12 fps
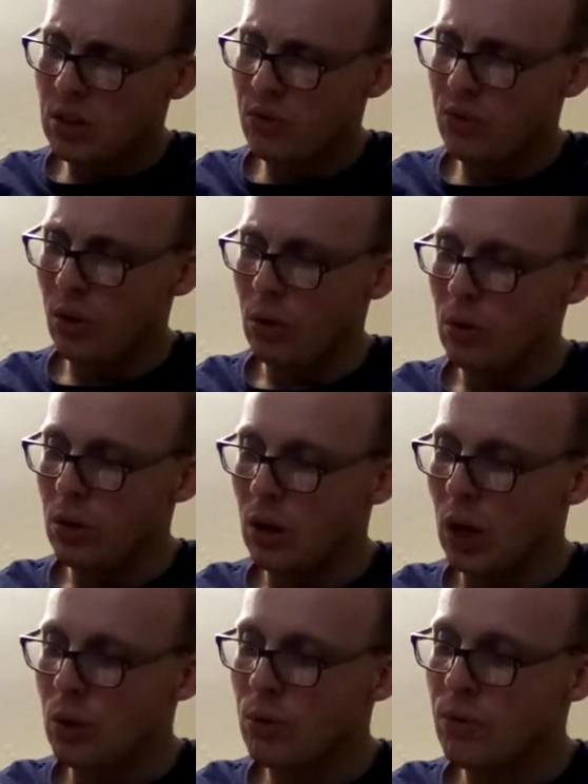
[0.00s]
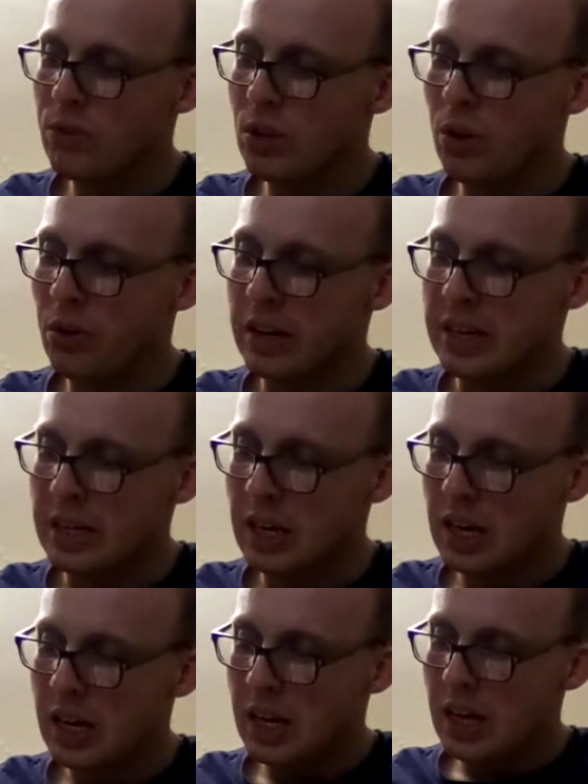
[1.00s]
full loathes honey,
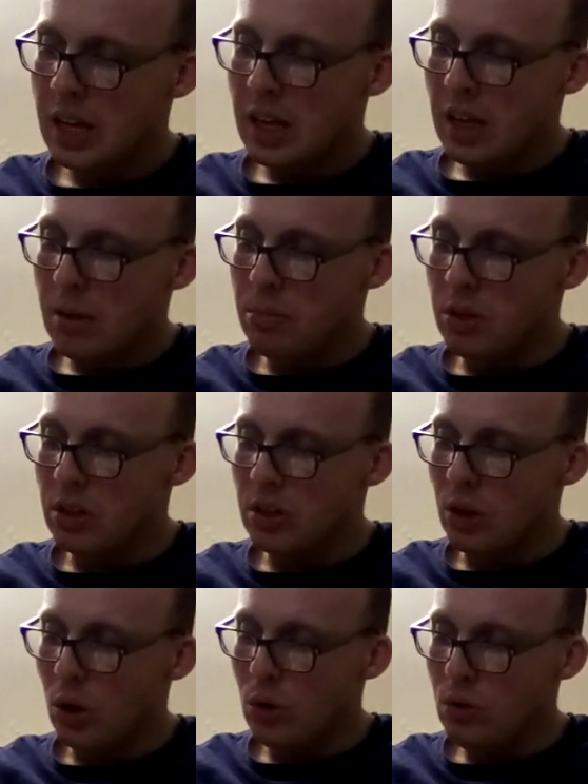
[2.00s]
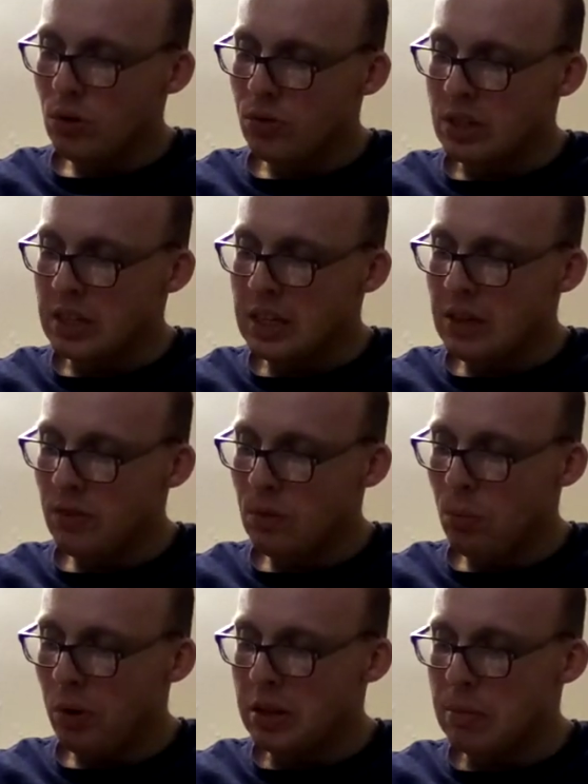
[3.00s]
but to the hungry even
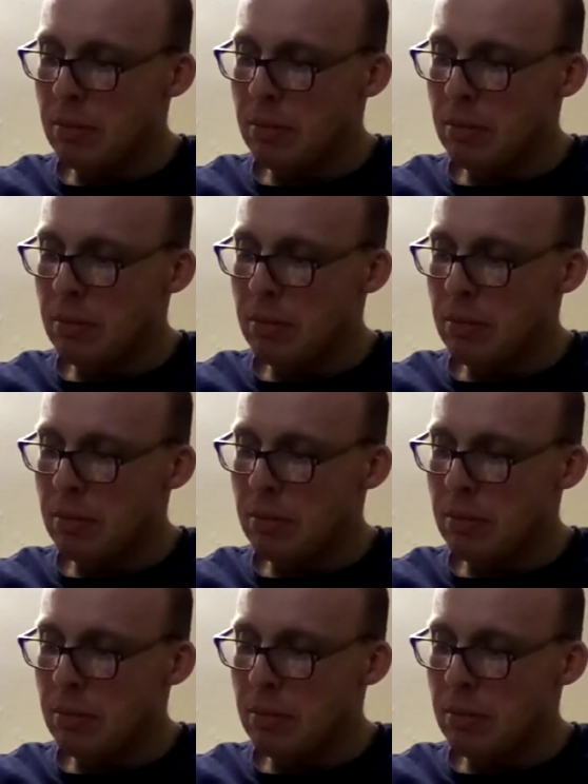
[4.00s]
what is